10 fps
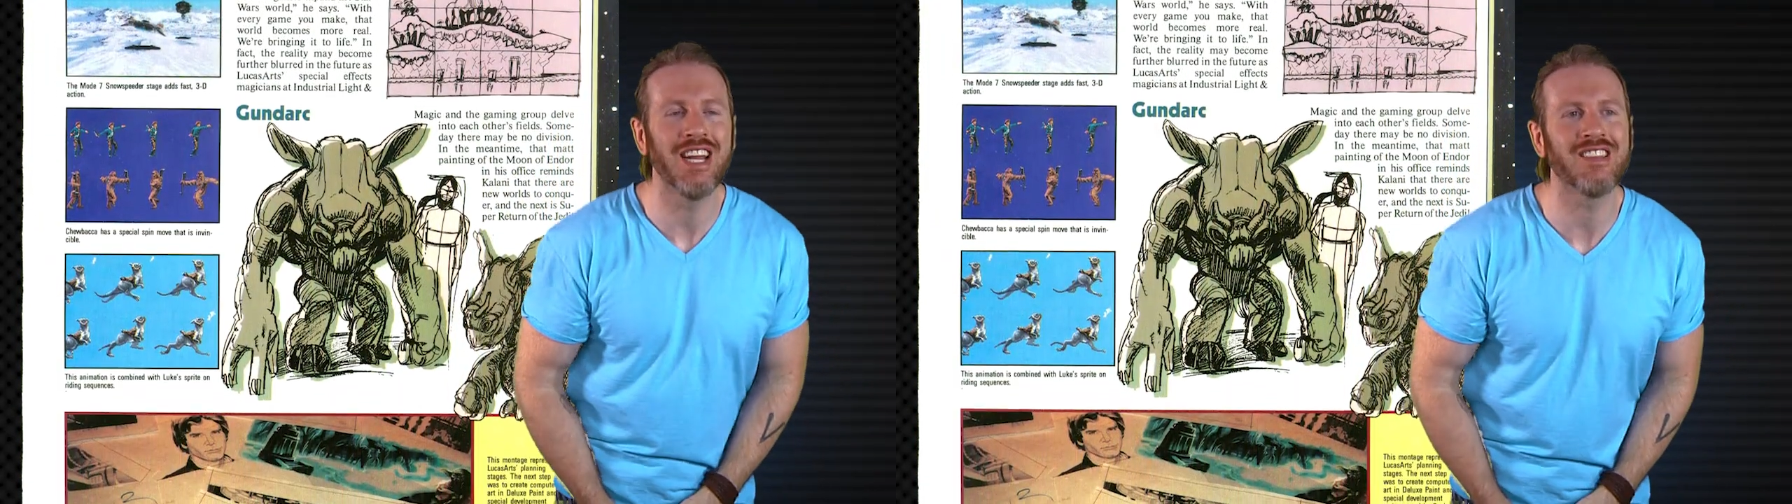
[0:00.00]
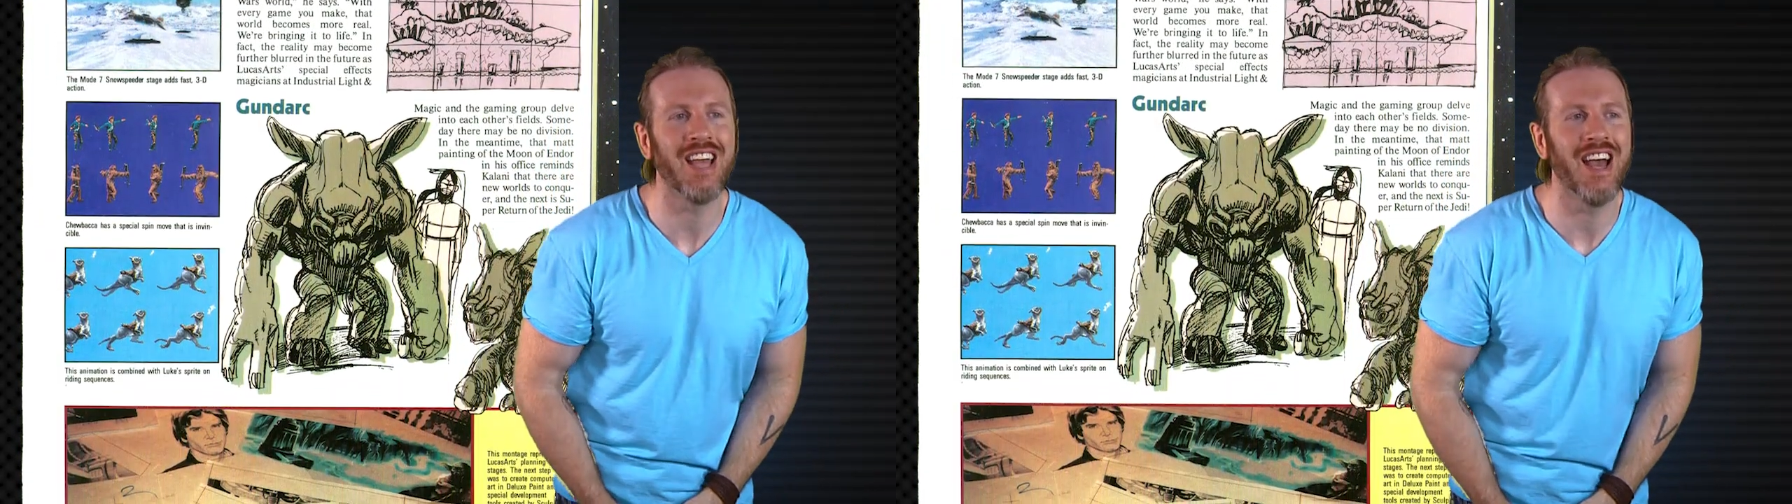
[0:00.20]

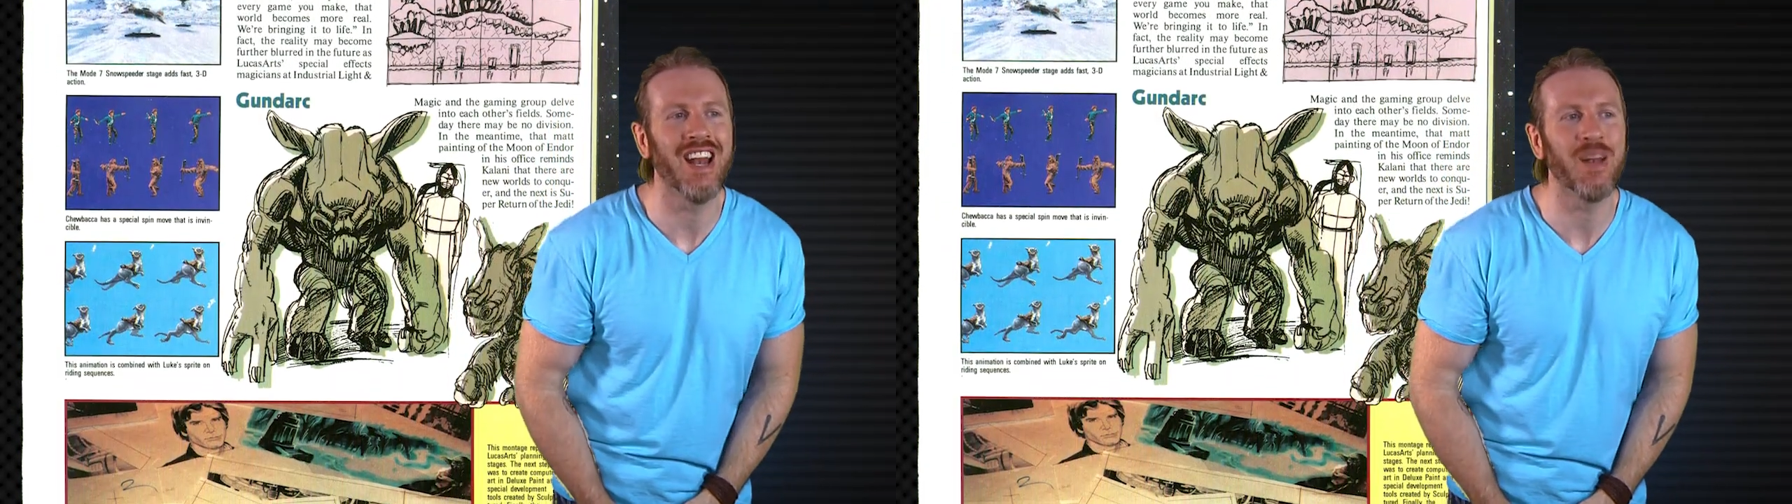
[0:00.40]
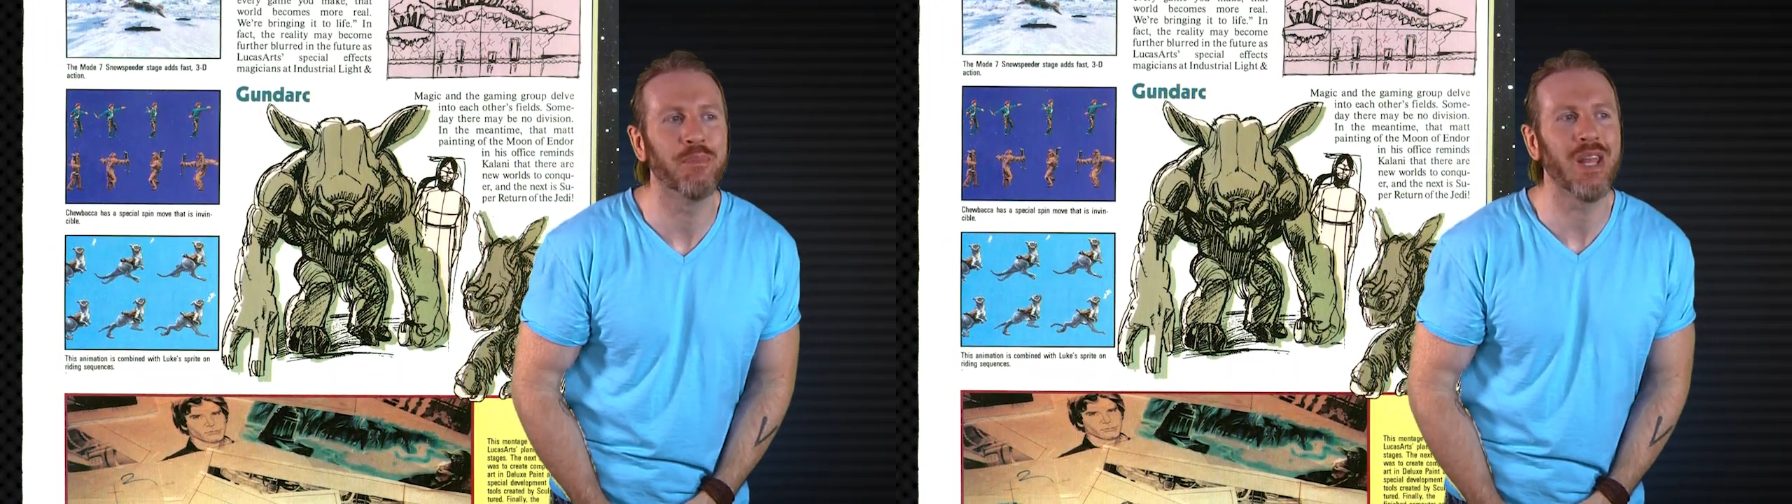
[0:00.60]
at
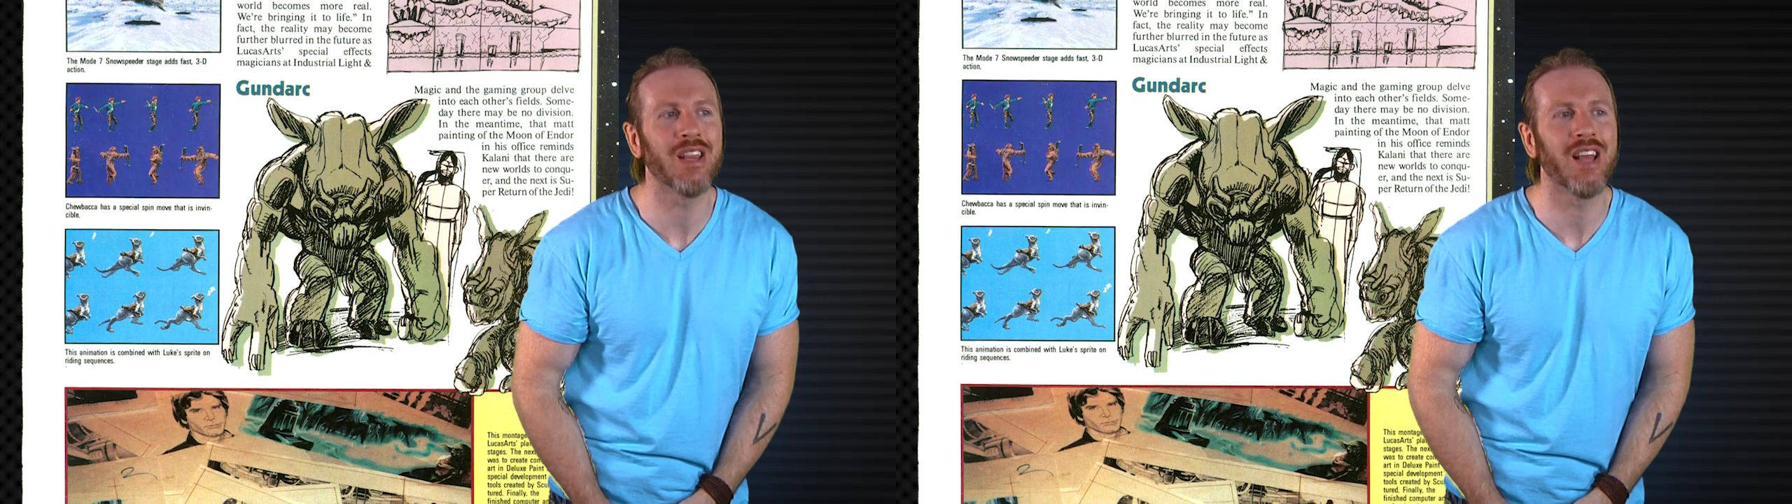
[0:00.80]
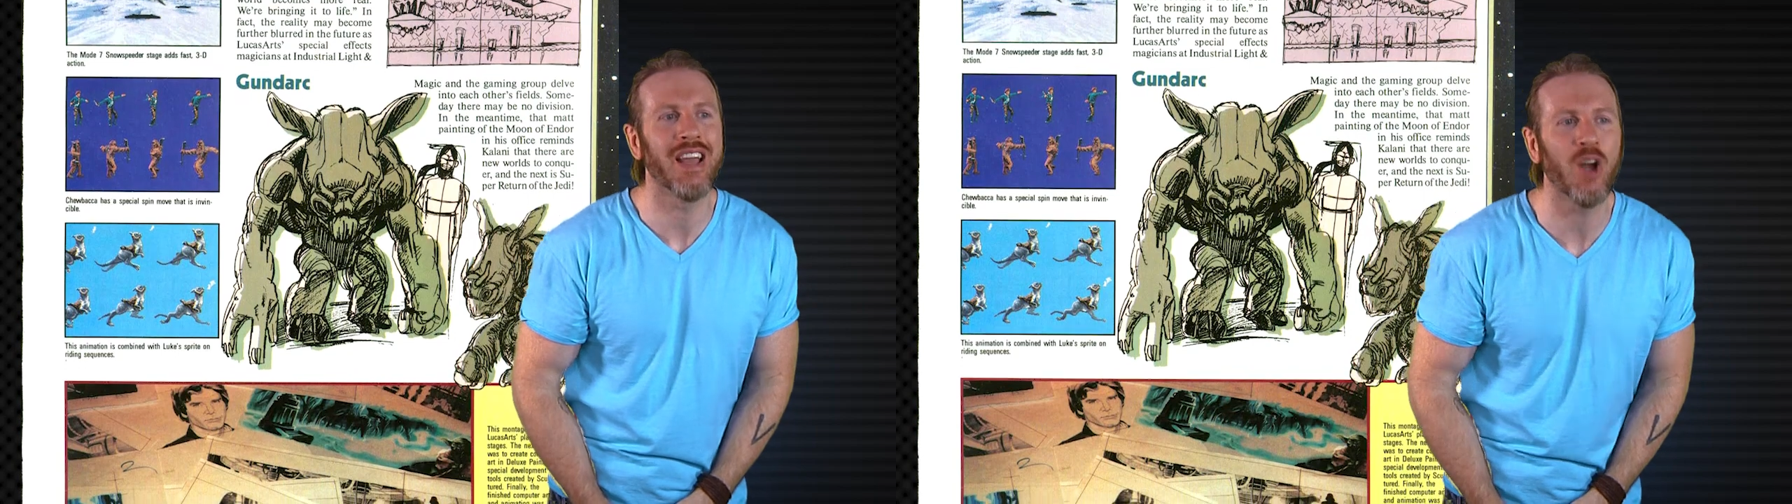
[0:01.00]
that and being like,